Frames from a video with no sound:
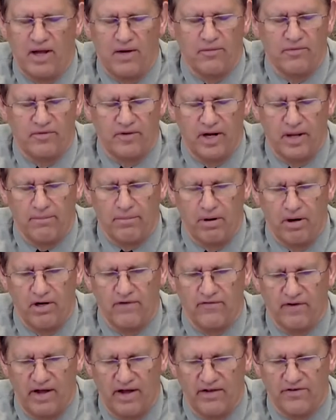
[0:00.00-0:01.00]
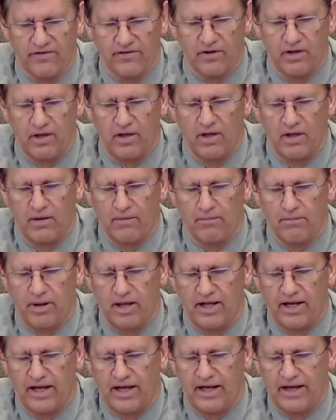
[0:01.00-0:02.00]
They're not part of us, but
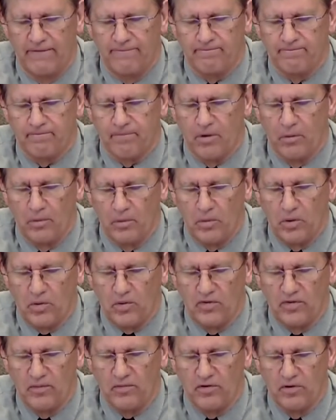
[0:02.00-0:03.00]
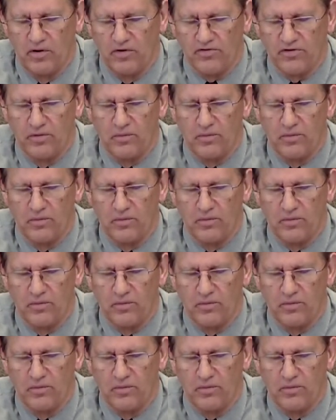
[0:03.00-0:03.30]
we work with them closely.